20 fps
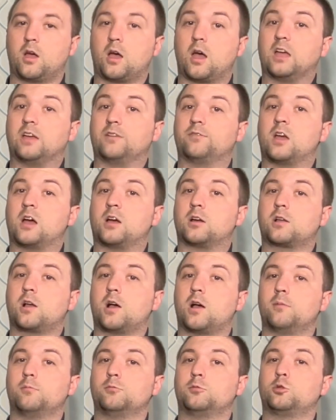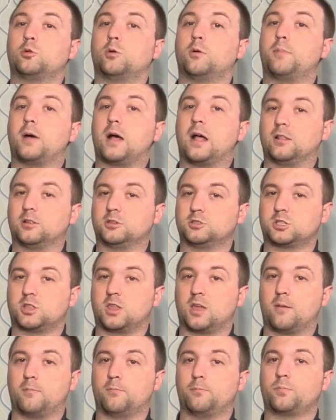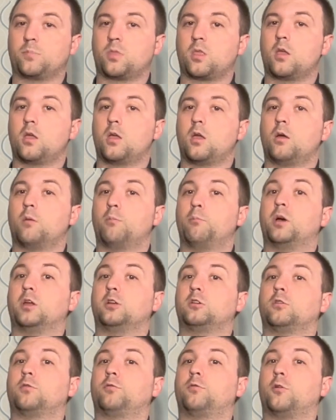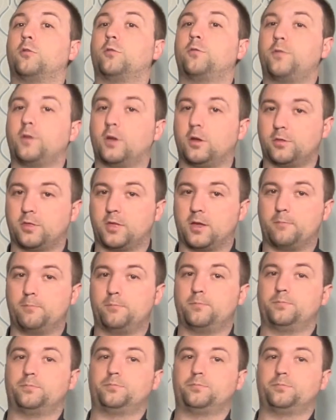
I have not come to abolish them, but to fulfill them.